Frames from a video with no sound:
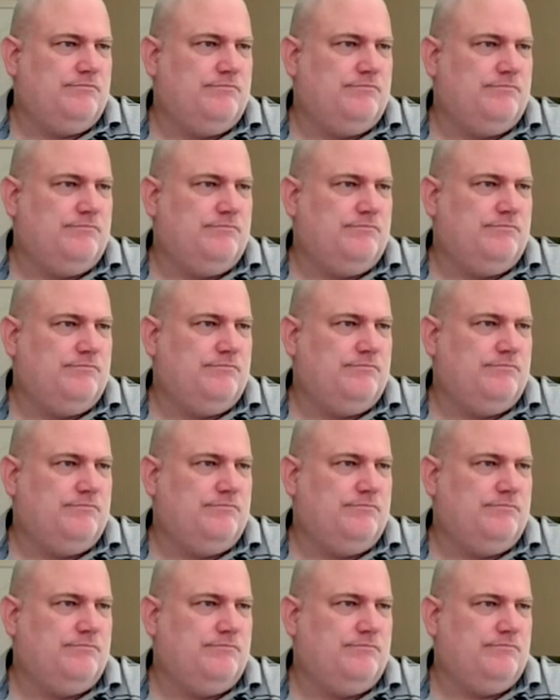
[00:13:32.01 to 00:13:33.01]

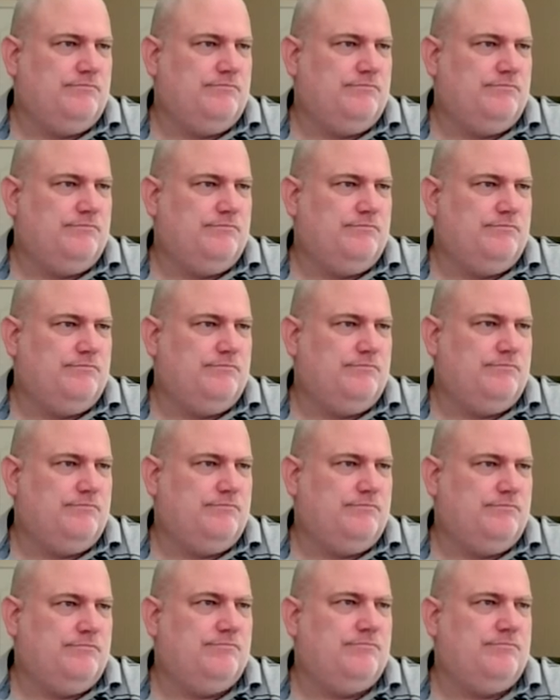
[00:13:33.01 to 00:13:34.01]

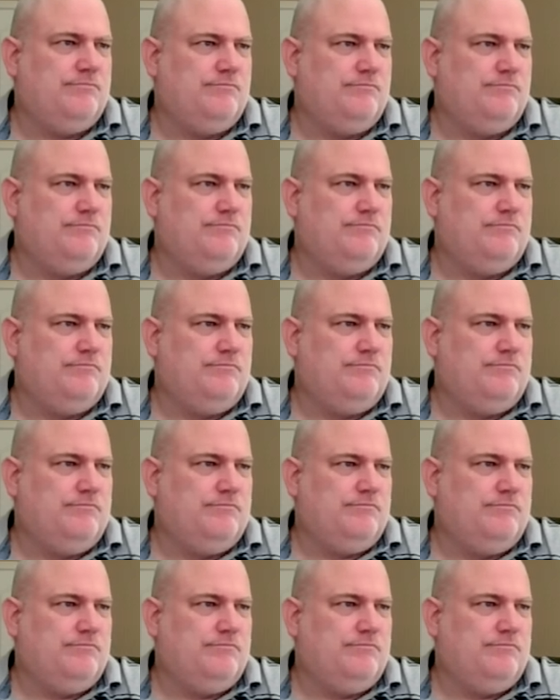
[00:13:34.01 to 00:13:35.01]

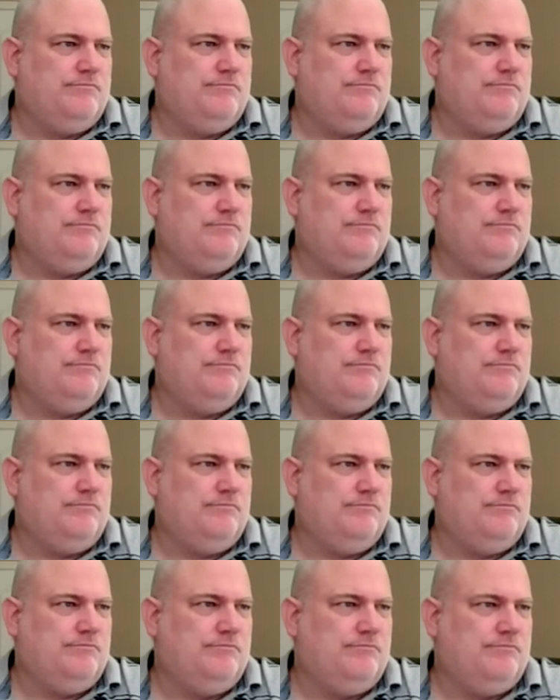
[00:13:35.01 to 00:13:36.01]

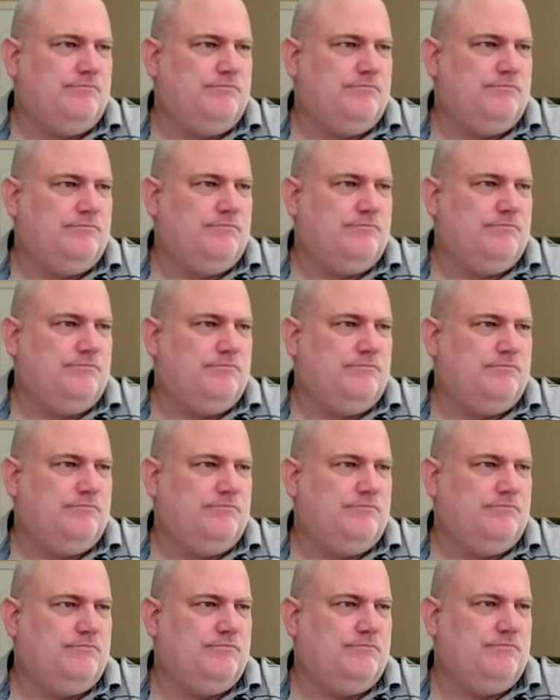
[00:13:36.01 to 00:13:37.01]

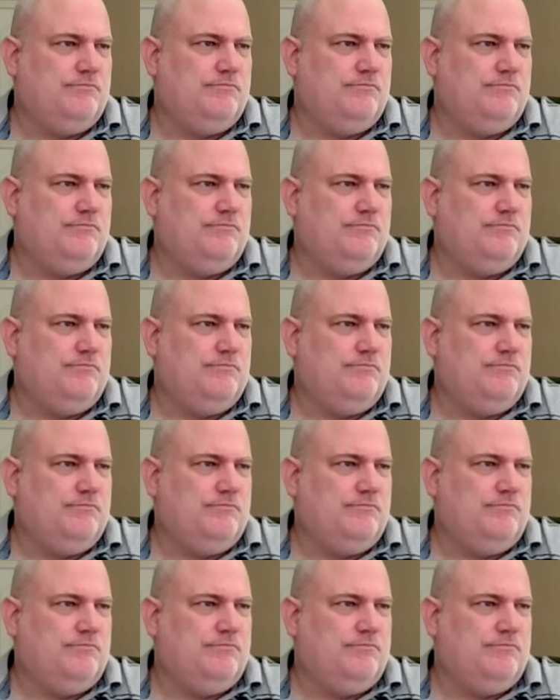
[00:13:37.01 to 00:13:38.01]

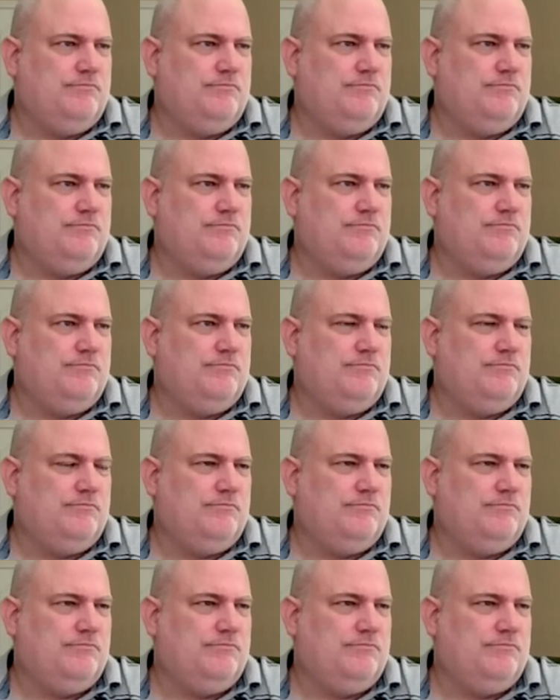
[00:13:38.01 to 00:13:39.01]

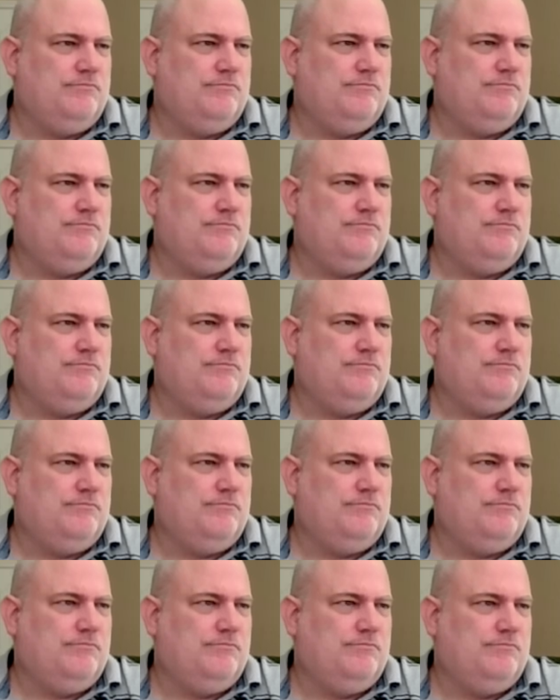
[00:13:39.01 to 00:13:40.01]
No words are spoken by the person on screen.